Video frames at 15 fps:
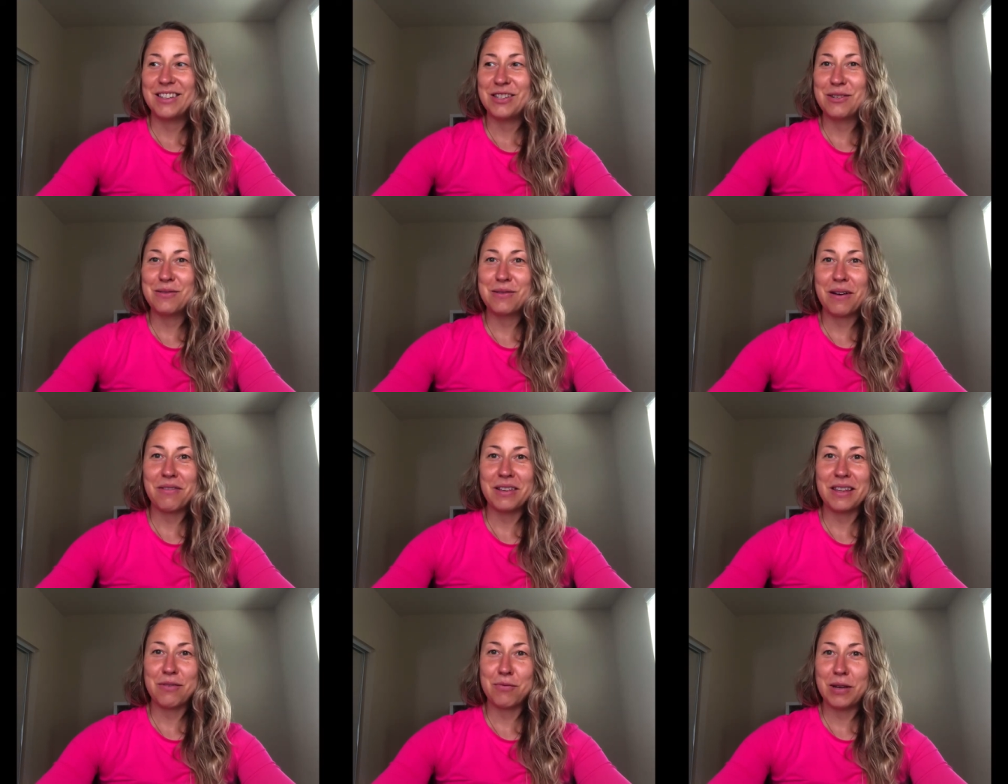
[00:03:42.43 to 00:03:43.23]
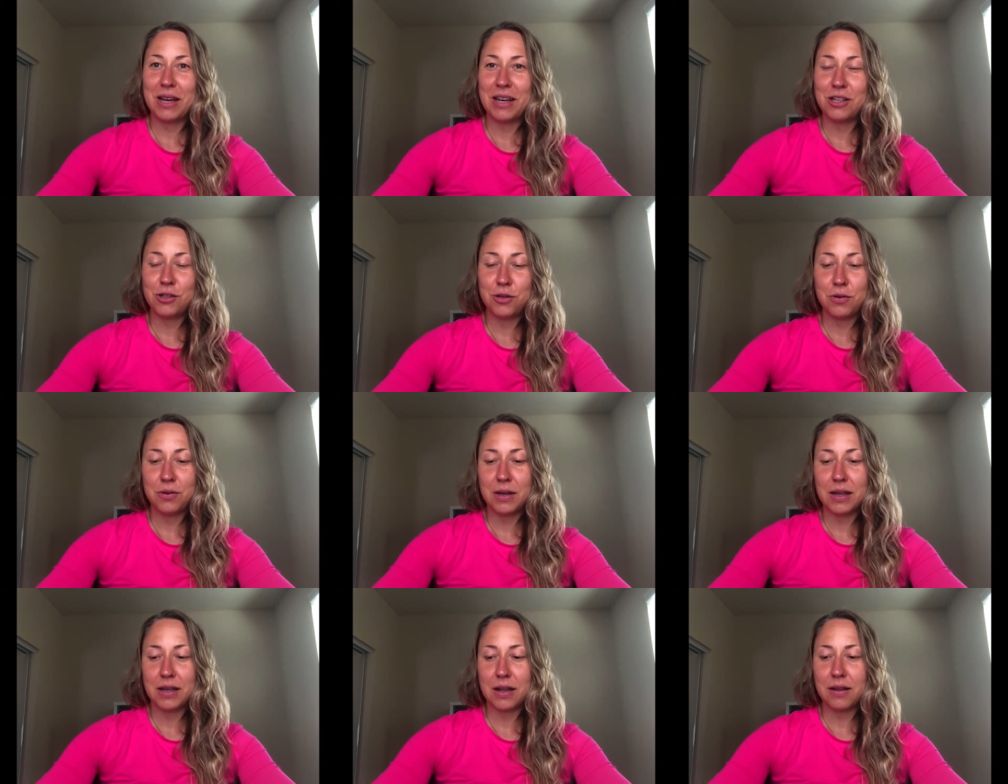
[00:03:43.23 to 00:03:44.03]
do everything we needed to do
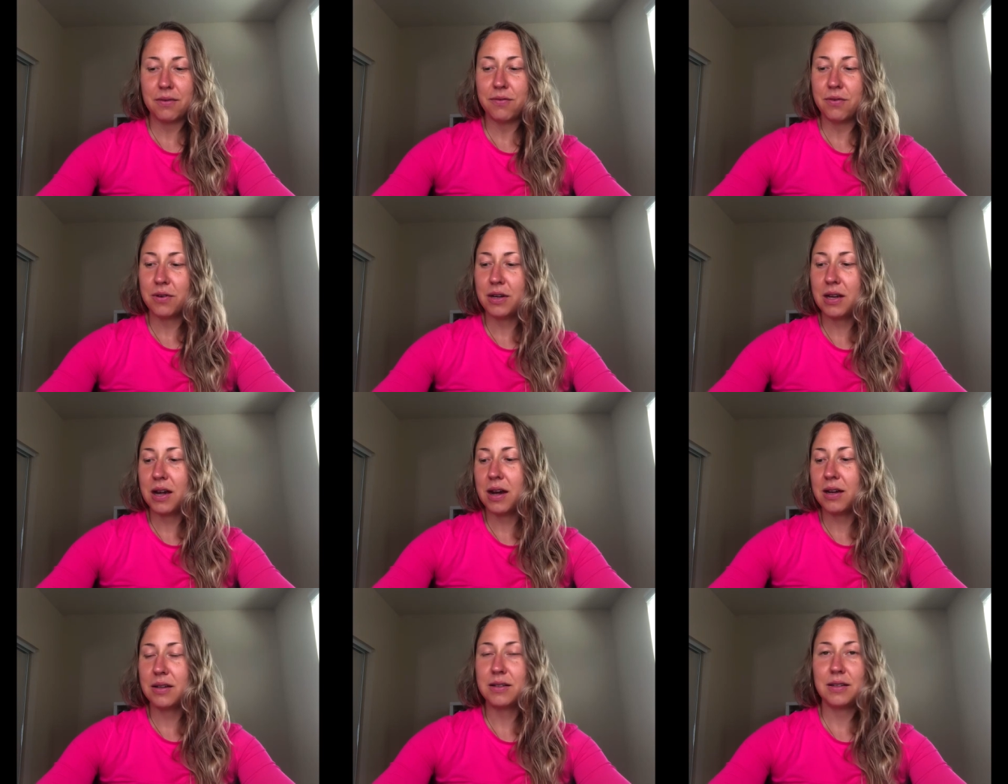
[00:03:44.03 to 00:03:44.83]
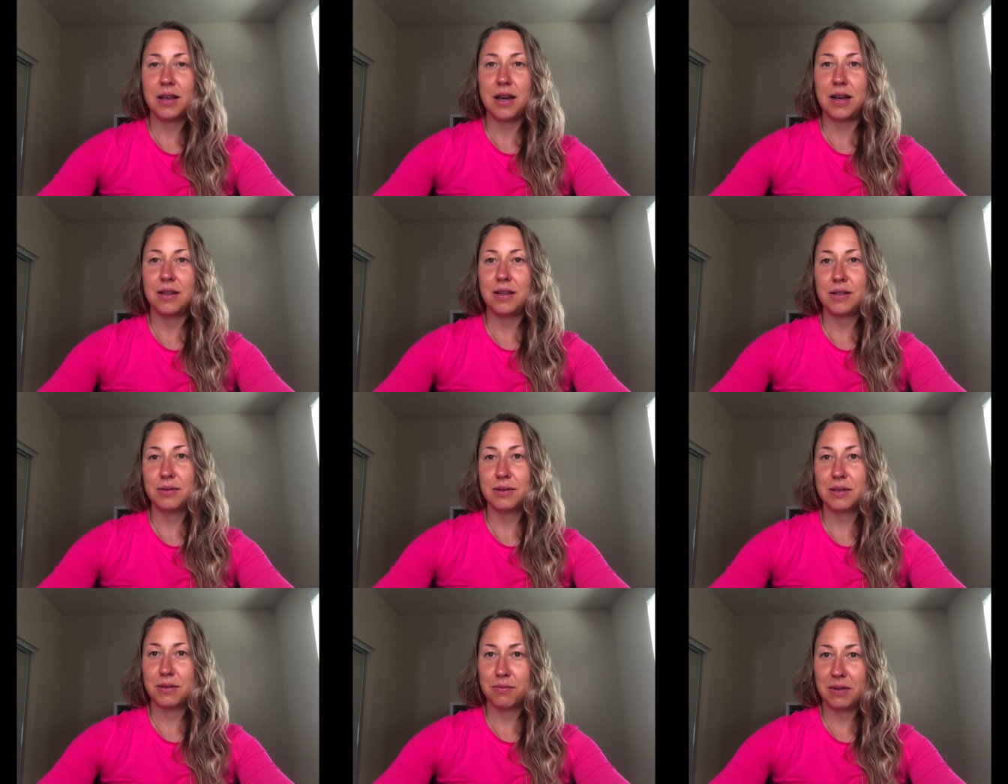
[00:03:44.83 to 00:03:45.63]
in California, and this
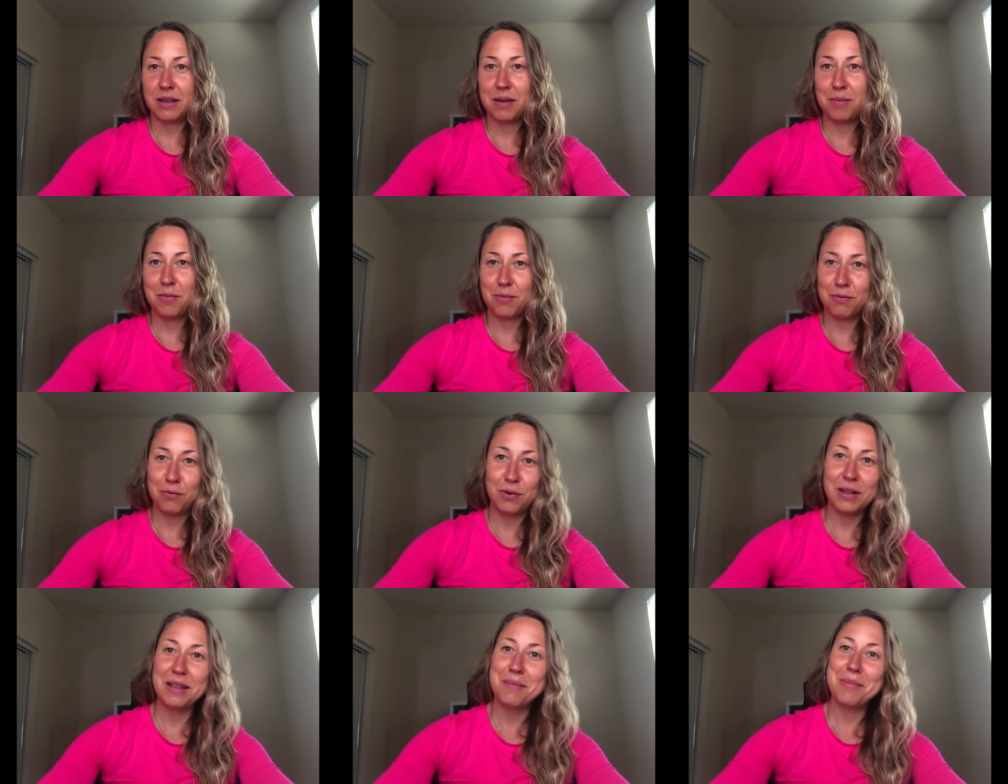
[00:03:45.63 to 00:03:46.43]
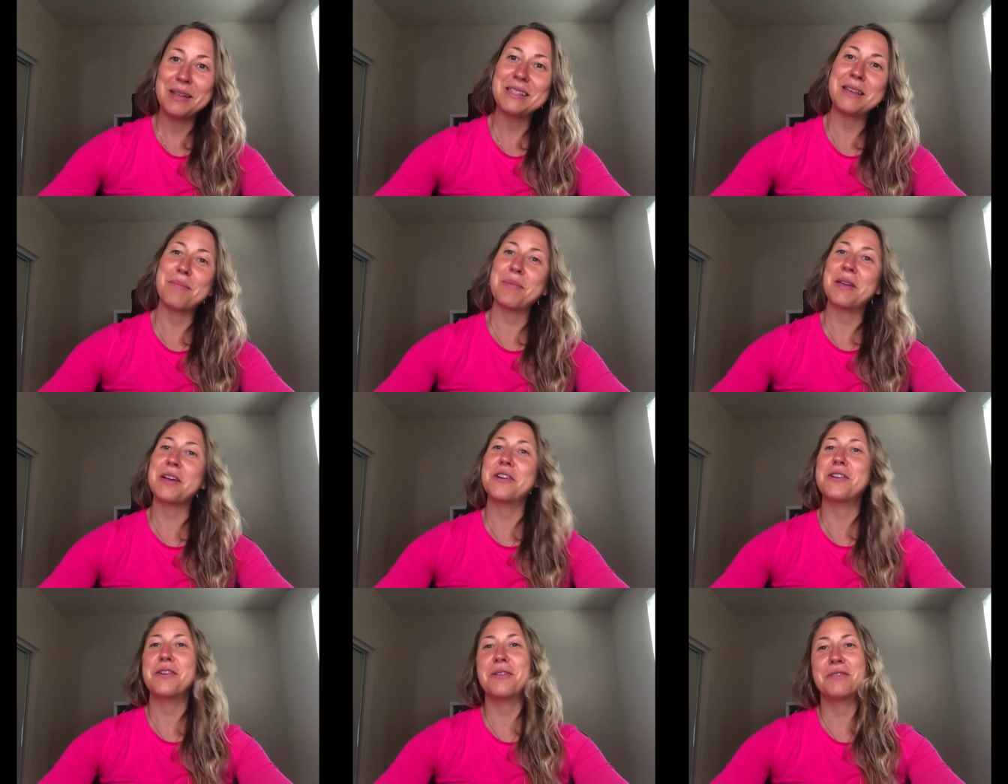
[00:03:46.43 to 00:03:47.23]
was the really, really busy
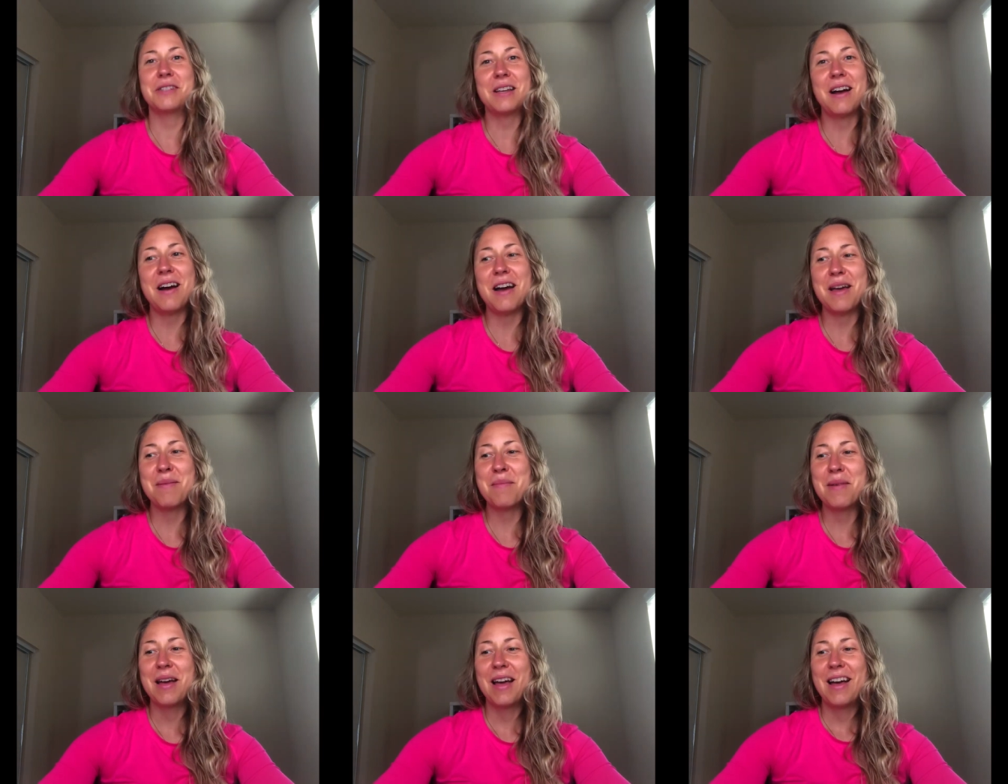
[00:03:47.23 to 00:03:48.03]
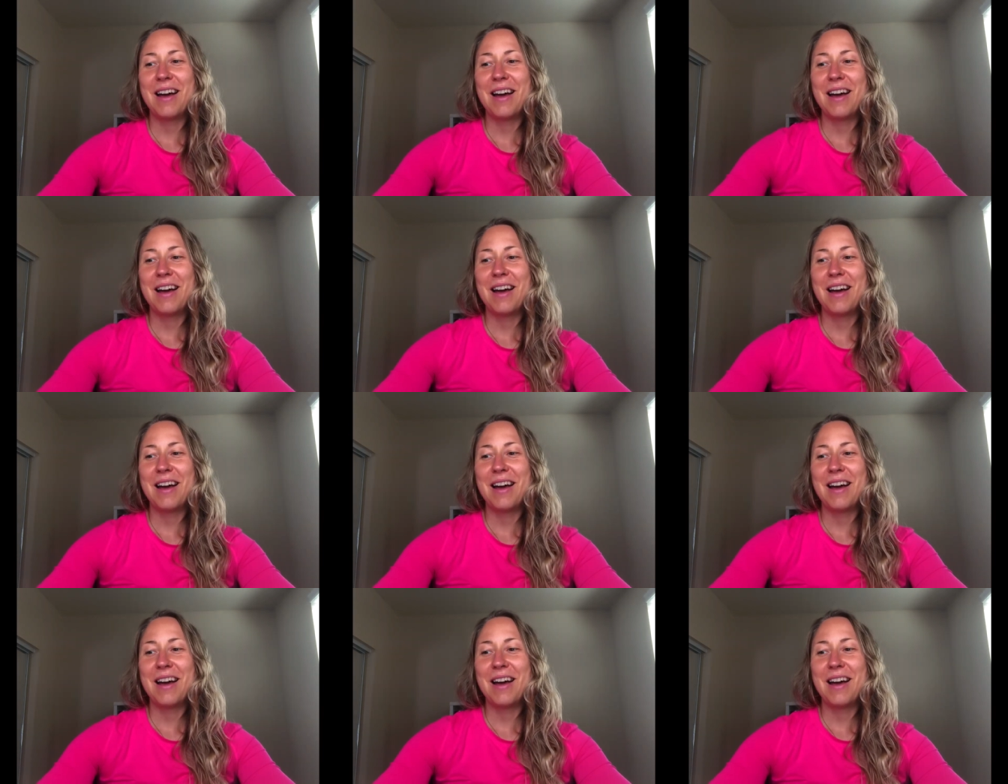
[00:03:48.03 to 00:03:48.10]
period of time.